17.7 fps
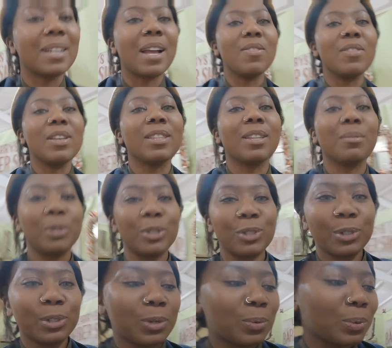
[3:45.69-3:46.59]
And then let me
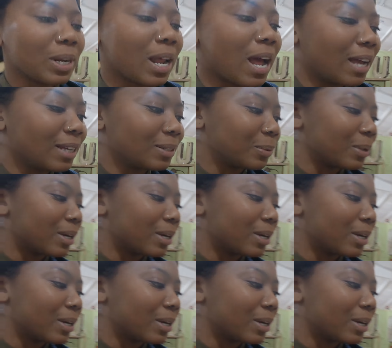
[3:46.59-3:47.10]
show you what I